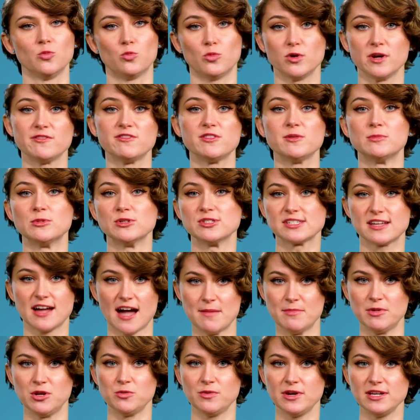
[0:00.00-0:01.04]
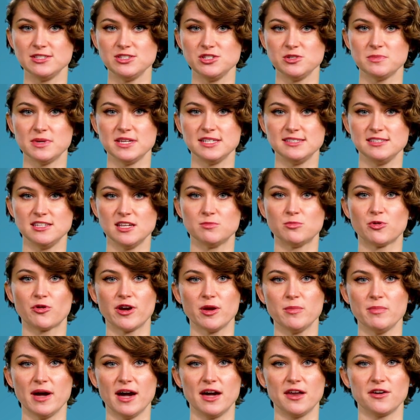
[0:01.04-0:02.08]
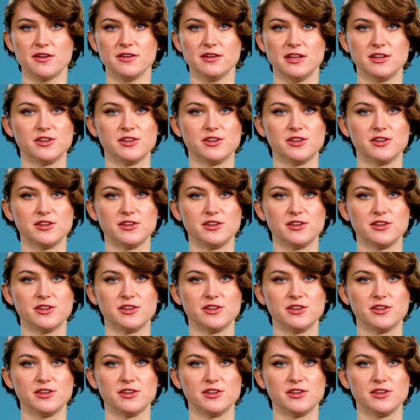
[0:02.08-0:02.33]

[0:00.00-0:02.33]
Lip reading: One of the most common ways you may see a moire pattern